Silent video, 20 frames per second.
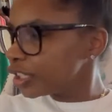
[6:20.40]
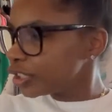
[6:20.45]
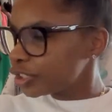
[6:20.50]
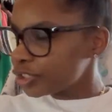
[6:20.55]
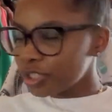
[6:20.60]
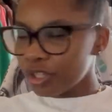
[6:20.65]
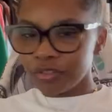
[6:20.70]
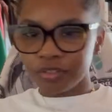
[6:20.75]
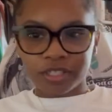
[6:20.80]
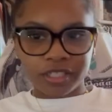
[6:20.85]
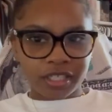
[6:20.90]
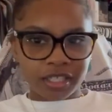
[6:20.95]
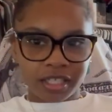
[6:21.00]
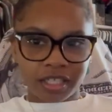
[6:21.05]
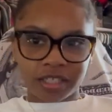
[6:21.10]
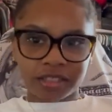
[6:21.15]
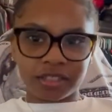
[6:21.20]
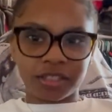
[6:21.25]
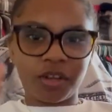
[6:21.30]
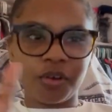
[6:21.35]
So
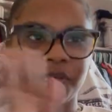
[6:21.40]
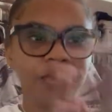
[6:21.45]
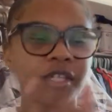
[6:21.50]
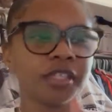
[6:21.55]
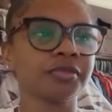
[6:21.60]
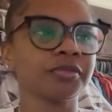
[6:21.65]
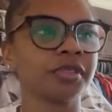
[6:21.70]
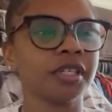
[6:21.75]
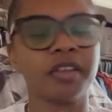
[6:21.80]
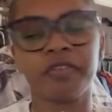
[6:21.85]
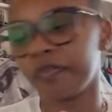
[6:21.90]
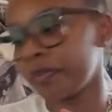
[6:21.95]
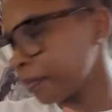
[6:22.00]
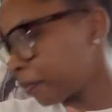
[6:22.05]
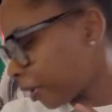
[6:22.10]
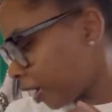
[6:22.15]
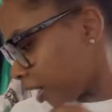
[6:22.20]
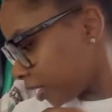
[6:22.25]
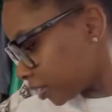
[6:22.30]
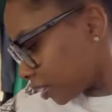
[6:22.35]
yeah, so what else we get from
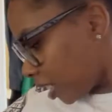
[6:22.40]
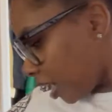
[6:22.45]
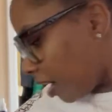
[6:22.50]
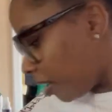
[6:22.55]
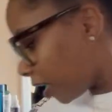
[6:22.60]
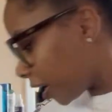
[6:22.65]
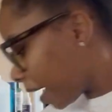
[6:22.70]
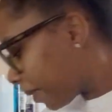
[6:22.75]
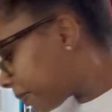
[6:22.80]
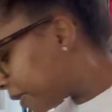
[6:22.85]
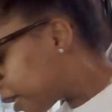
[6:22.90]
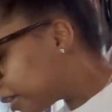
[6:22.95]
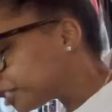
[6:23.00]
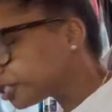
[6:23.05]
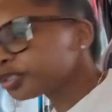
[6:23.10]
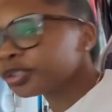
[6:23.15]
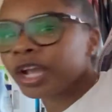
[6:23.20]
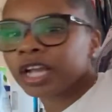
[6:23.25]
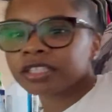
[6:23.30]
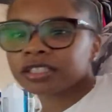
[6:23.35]
Ross? Oh, I got me a little
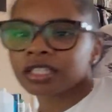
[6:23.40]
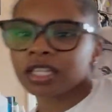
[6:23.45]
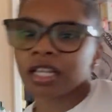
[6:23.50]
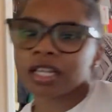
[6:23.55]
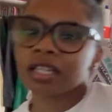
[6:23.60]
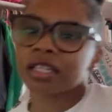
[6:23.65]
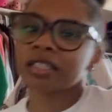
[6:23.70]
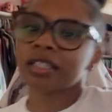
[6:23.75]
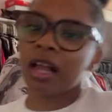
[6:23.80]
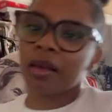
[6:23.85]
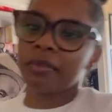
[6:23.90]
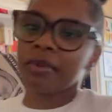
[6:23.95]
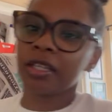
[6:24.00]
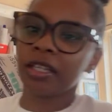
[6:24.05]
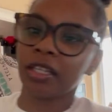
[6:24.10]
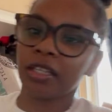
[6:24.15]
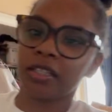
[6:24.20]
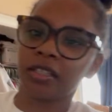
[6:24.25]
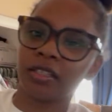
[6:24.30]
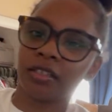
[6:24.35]
trash can because I've been
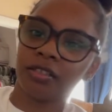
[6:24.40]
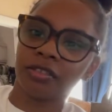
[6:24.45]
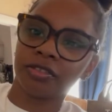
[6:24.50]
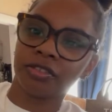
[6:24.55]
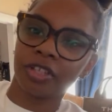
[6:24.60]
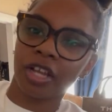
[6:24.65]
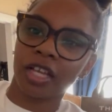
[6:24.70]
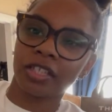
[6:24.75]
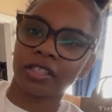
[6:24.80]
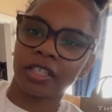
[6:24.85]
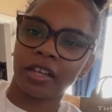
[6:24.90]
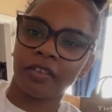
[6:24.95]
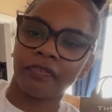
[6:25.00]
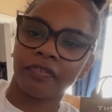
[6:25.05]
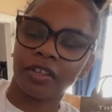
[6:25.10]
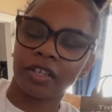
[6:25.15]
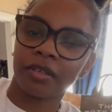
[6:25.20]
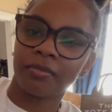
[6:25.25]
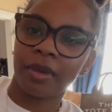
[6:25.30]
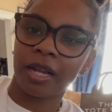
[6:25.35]
needing a little trash can for
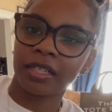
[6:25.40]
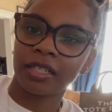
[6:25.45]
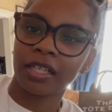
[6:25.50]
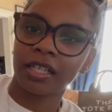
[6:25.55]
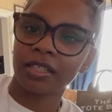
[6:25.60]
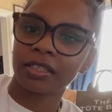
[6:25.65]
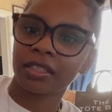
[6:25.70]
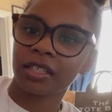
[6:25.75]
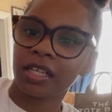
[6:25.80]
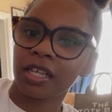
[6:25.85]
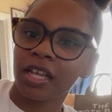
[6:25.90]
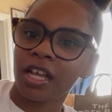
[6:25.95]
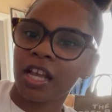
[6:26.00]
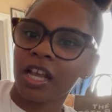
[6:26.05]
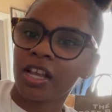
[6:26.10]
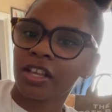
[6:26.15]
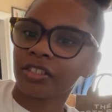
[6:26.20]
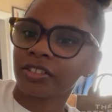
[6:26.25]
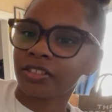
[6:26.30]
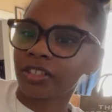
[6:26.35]
under my desk.
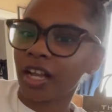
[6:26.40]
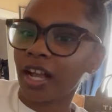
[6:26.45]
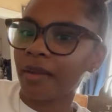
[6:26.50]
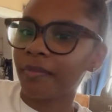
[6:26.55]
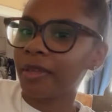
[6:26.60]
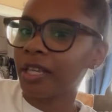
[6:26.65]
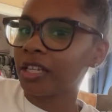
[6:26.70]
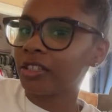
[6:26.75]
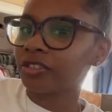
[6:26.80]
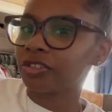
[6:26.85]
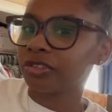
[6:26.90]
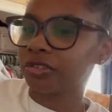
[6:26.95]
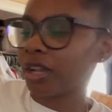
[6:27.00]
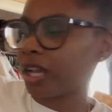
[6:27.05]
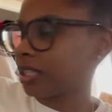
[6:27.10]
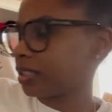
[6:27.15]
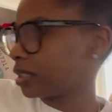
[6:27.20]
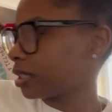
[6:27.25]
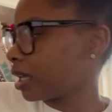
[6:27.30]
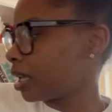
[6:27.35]
So I got me a little
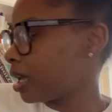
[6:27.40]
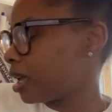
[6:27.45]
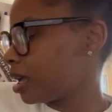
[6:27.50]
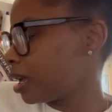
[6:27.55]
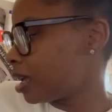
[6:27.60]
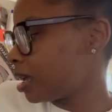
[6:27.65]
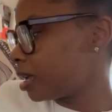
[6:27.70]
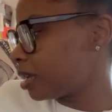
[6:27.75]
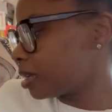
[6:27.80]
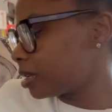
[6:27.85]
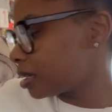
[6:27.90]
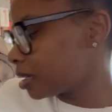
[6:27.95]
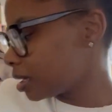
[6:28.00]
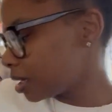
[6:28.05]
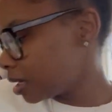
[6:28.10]
trash can.